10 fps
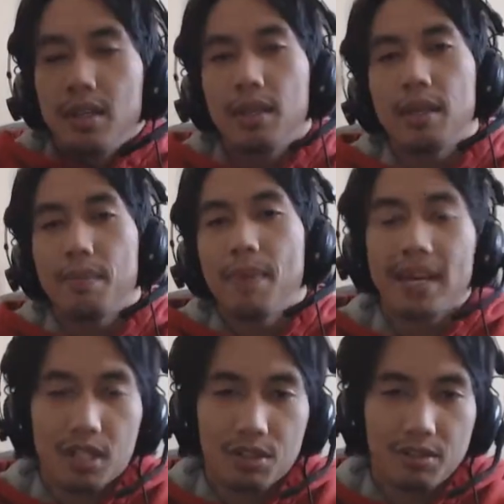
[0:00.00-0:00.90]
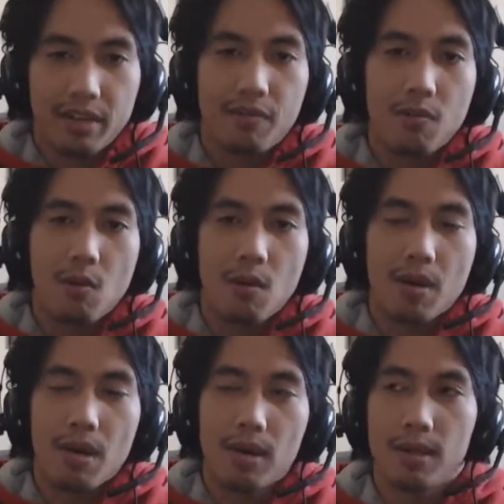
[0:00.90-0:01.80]
get back in the training
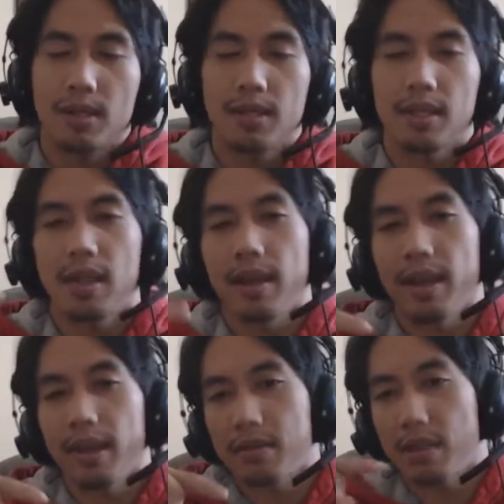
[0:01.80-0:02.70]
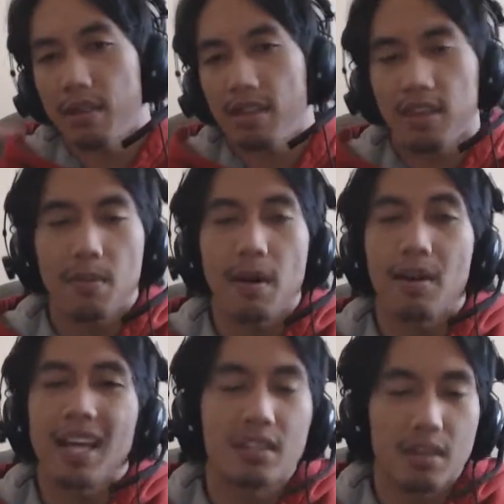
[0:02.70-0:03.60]
form and think about catching